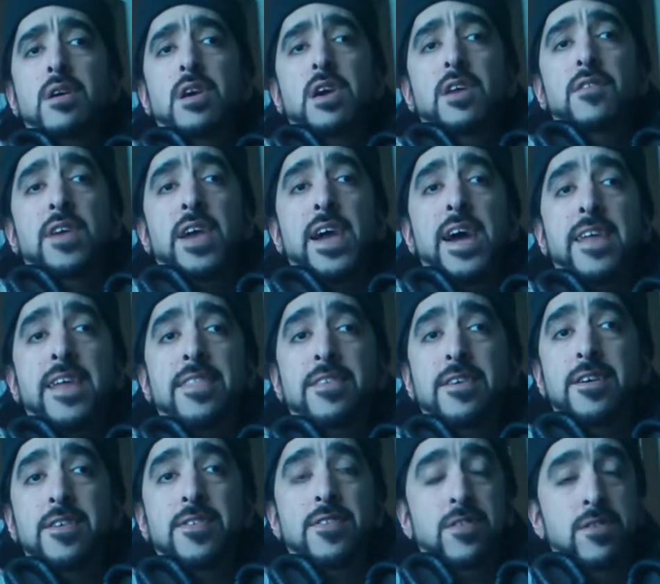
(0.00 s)
If you got
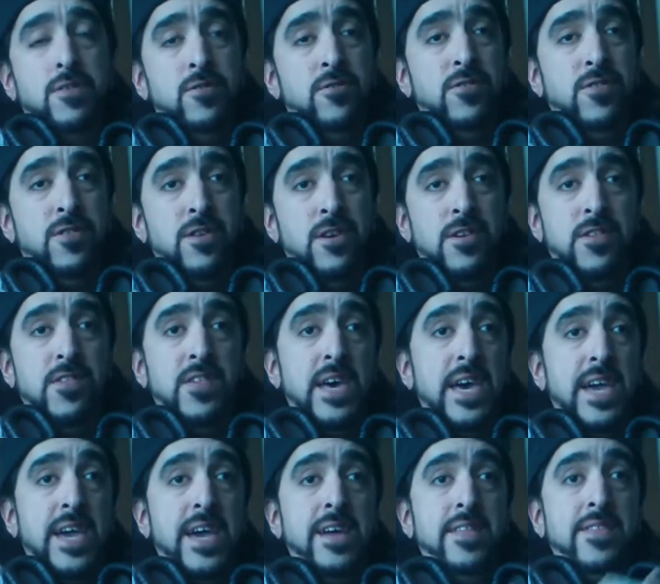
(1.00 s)
this, use this.
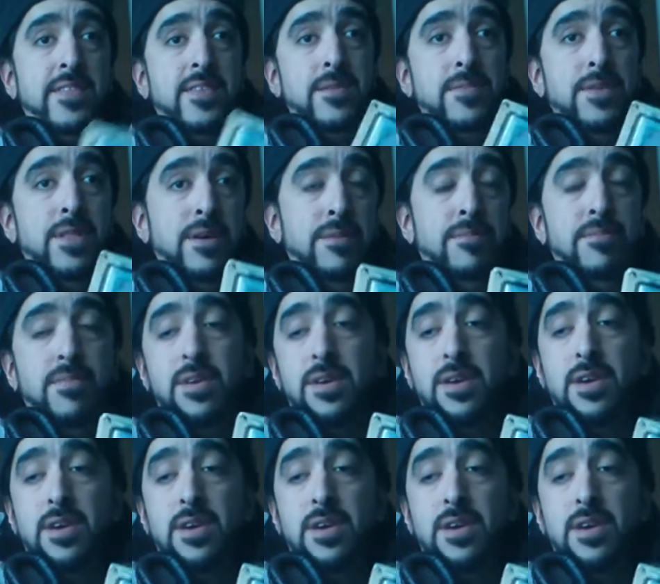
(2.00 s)
I got some of the